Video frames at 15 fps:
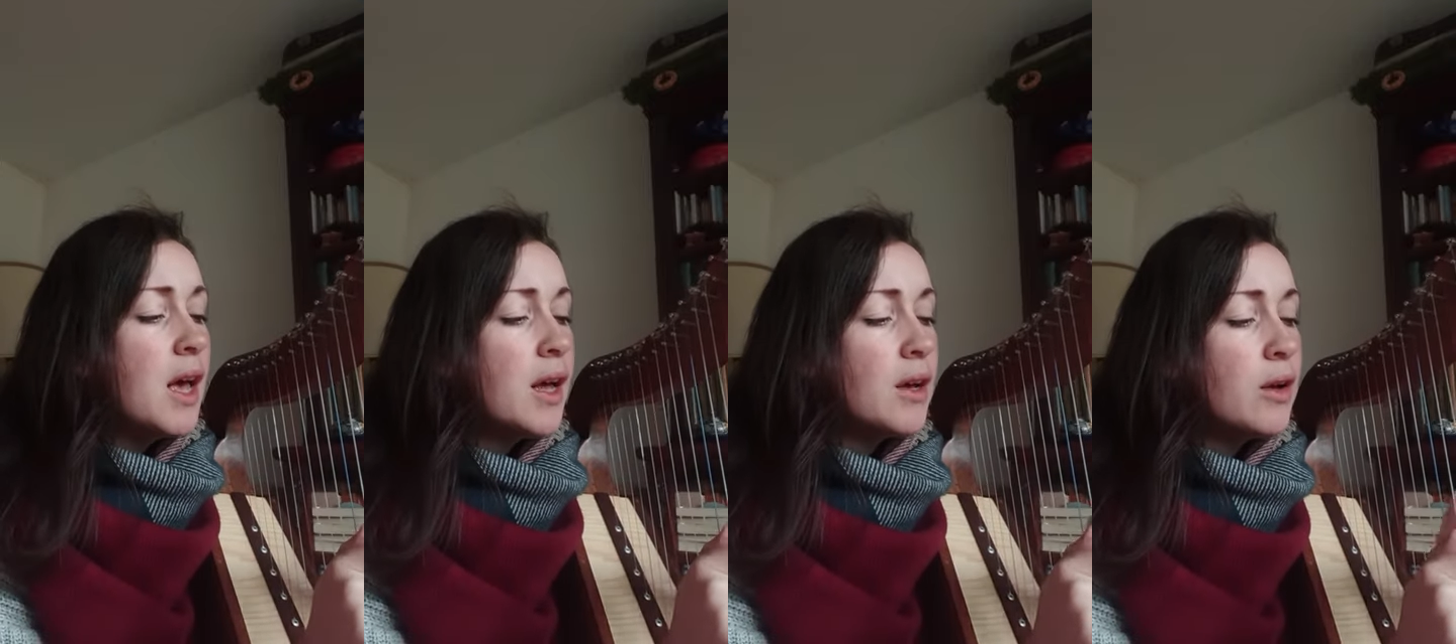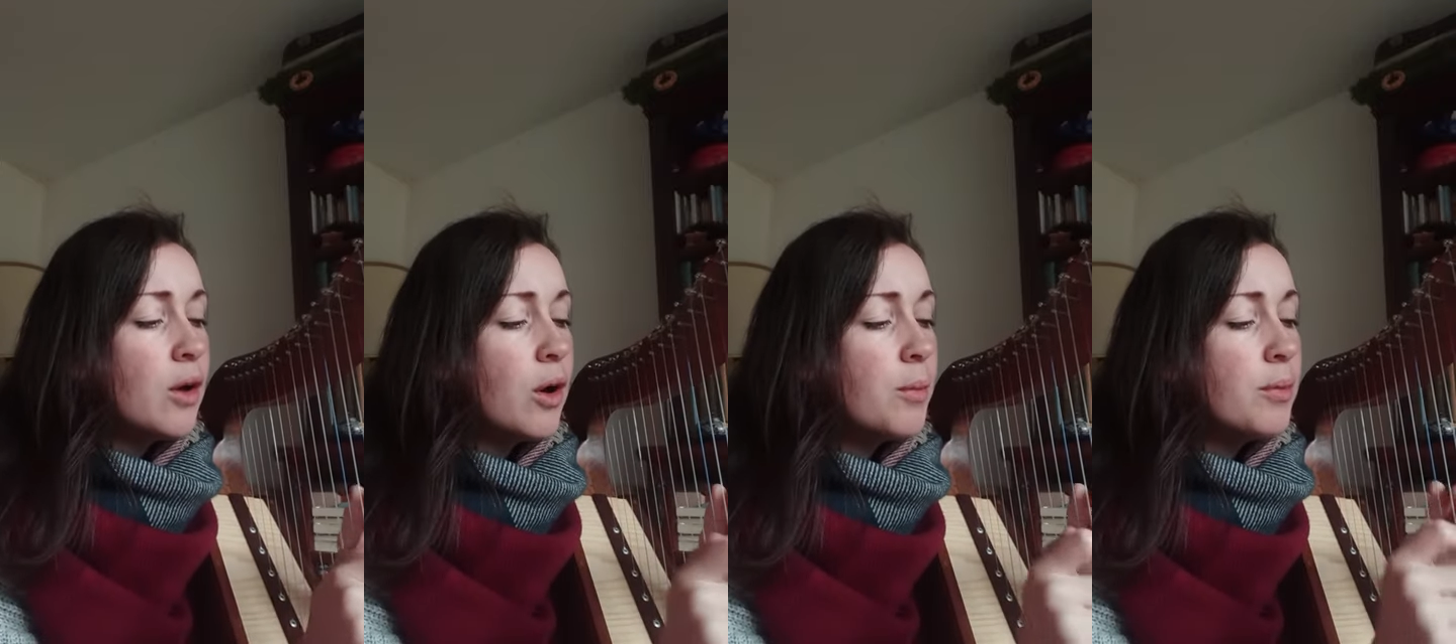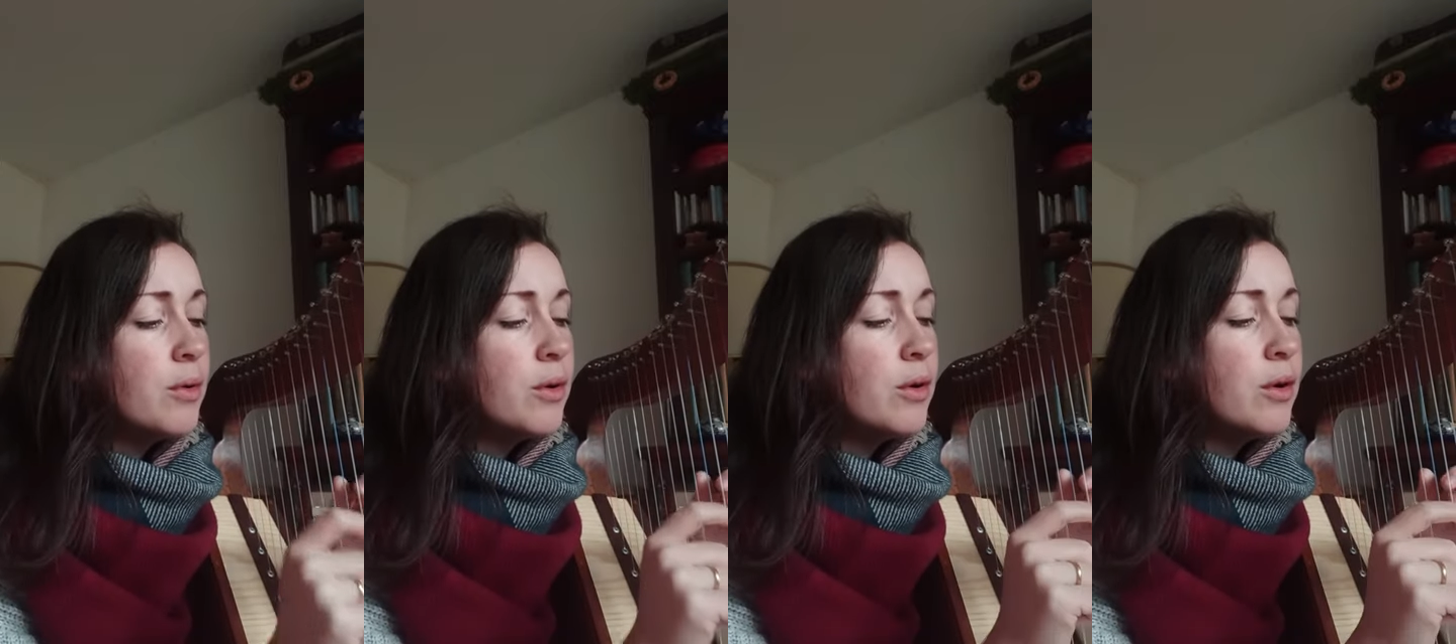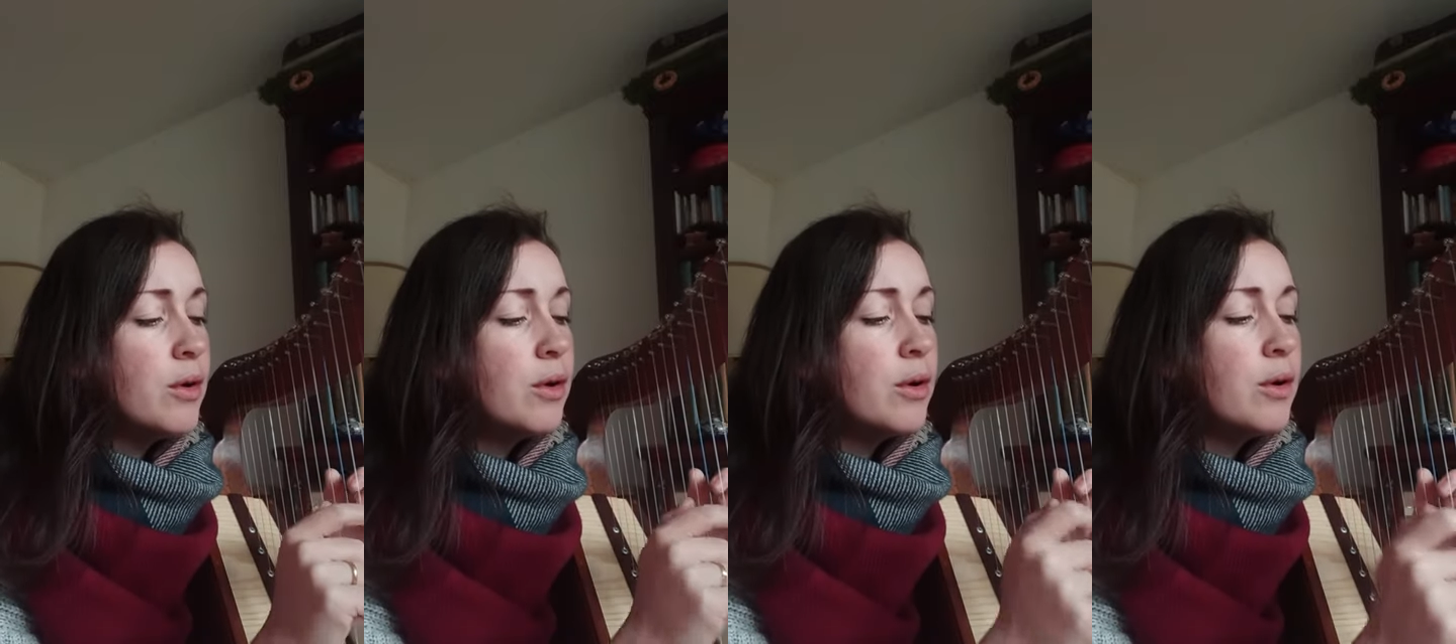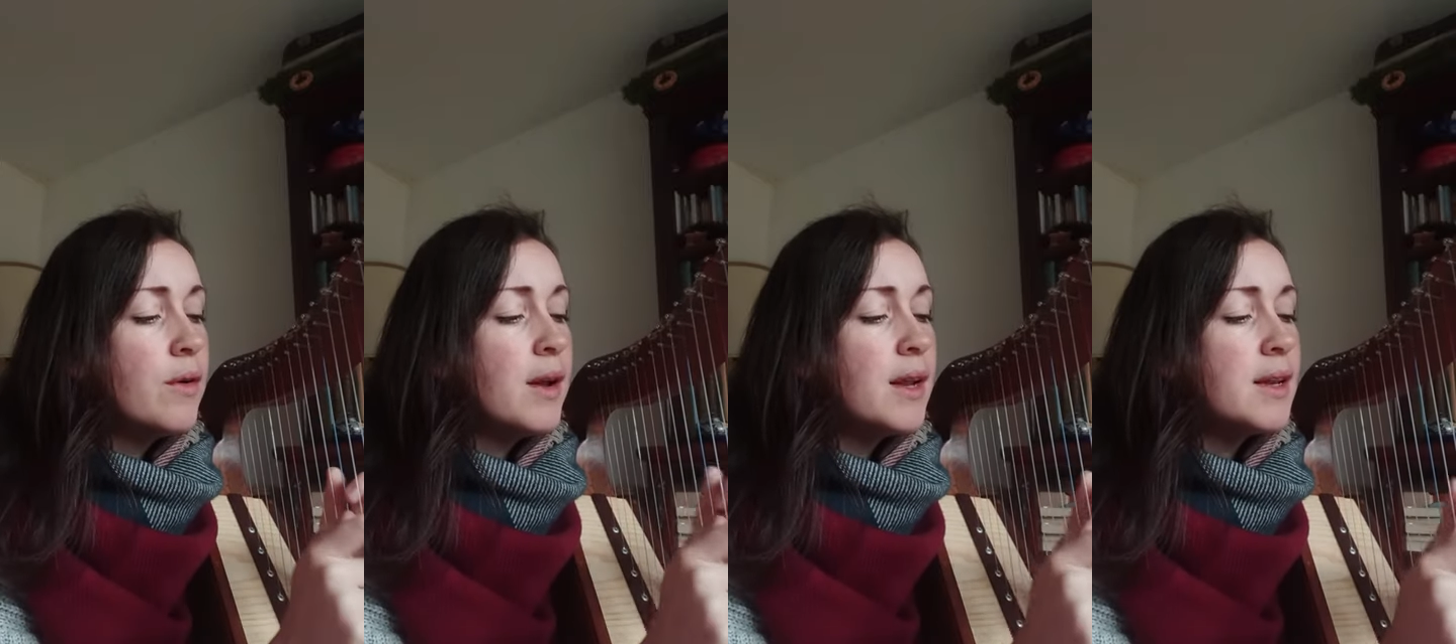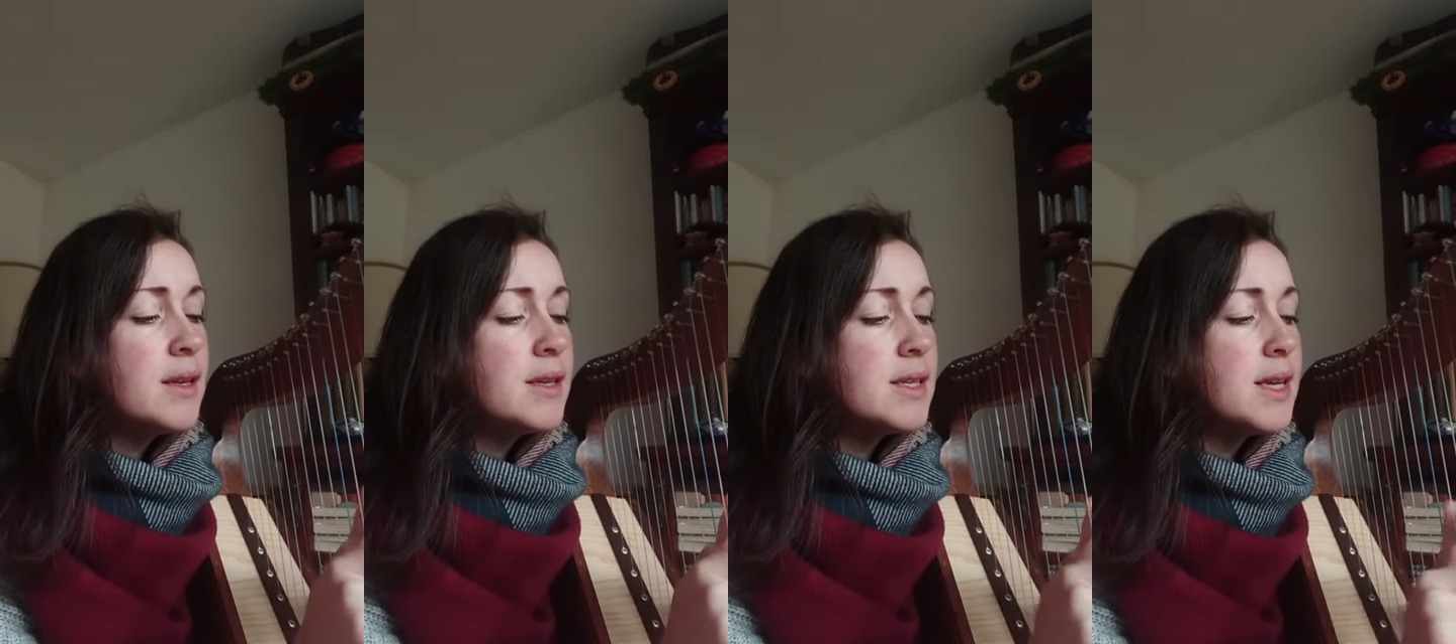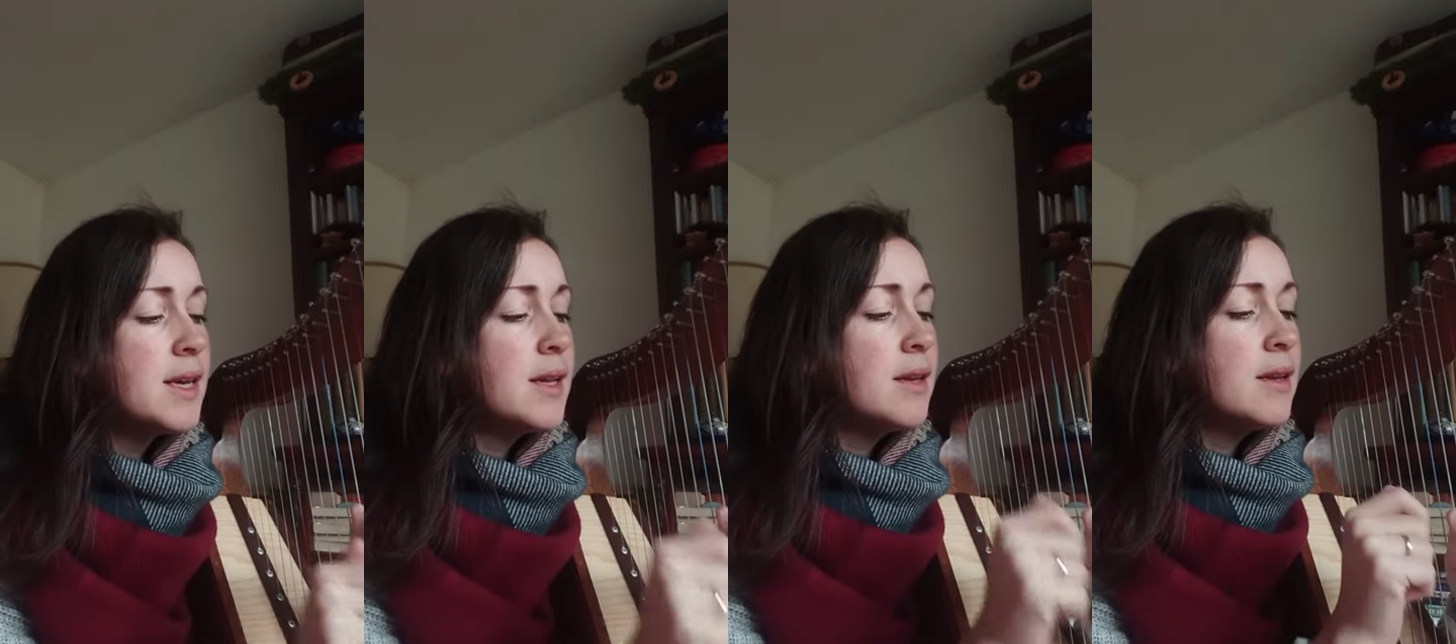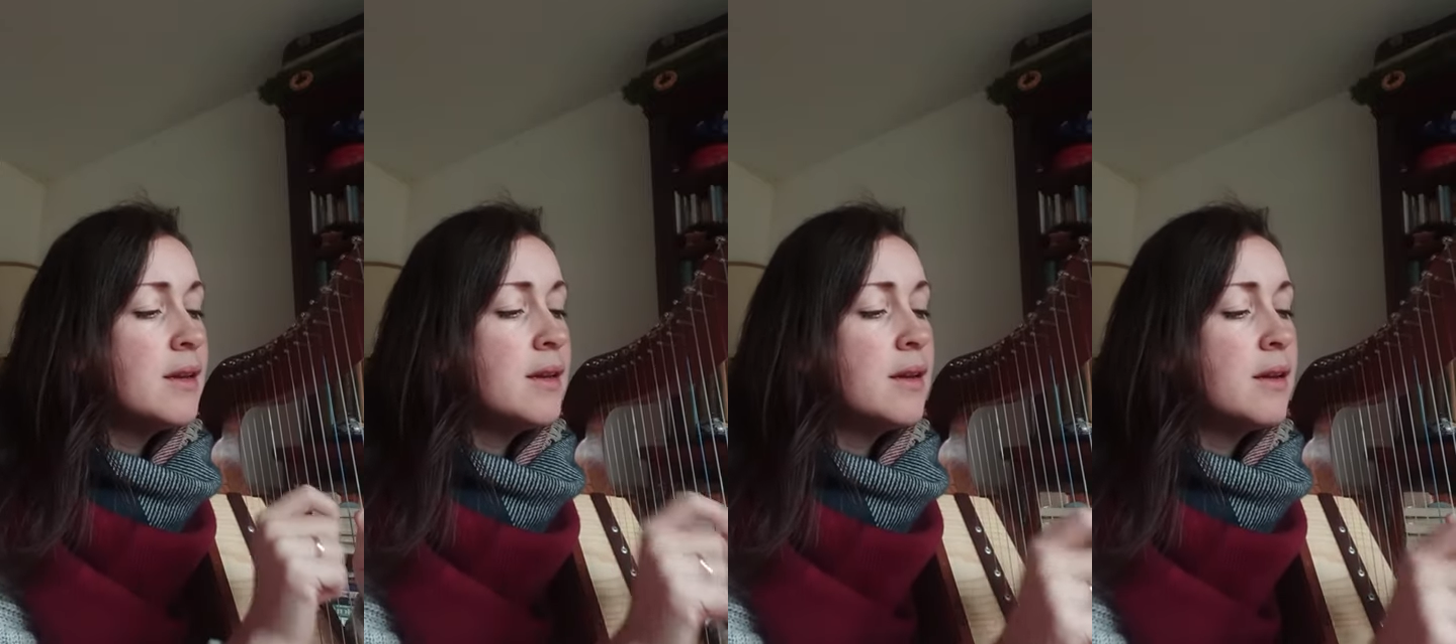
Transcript: and copper and tin.